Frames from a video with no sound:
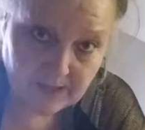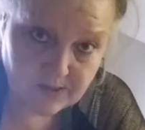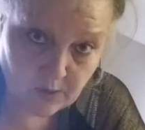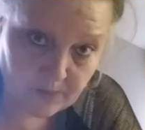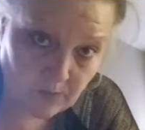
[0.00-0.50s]

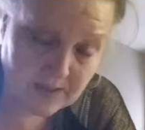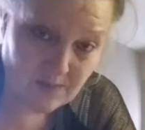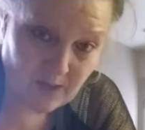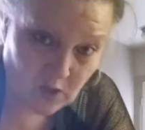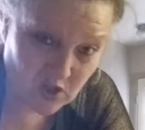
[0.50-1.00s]
Because nobody wants
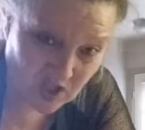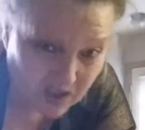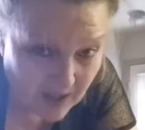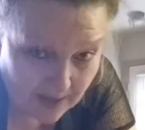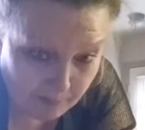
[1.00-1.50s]
a big old
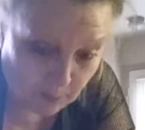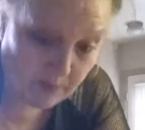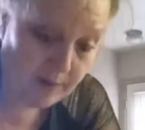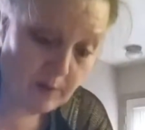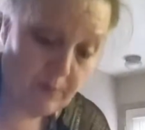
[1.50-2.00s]
chunk of apple
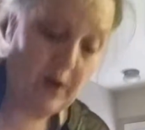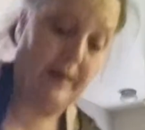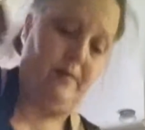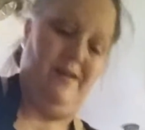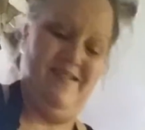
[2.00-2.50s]
in their
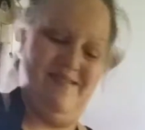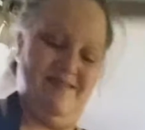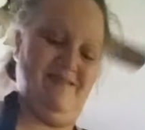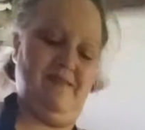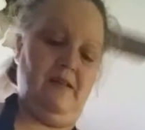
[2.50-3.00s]
bread.
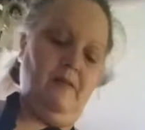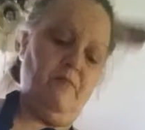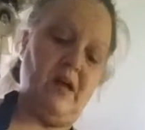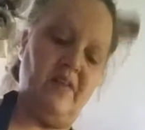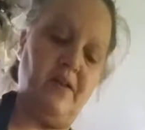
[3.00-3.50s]

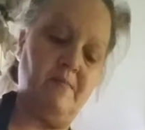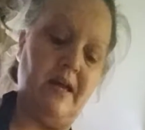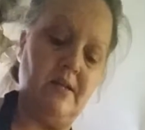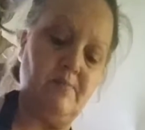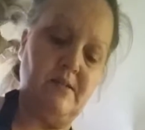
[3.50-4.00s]
I think my
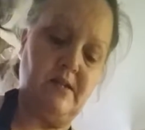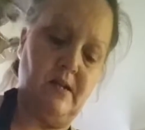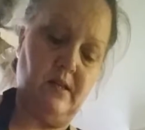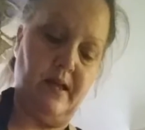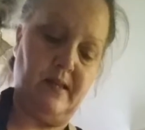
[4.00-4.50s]
husband's
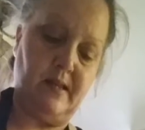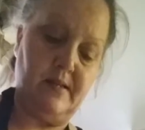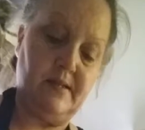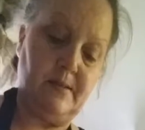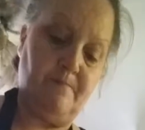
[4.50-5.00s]
gonna like
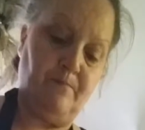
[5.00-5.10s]
this.